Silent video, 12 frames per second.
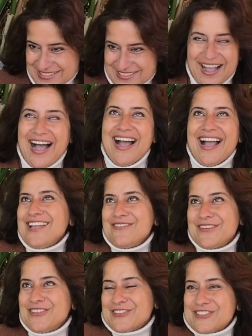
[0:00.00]
So
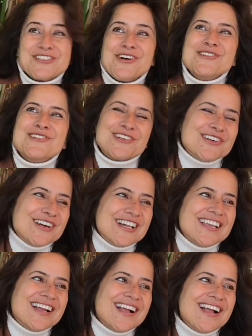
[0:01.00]
I feel so
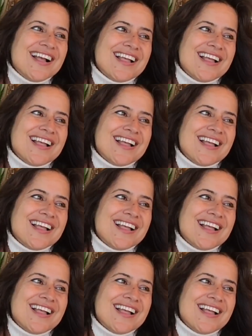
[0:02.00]
good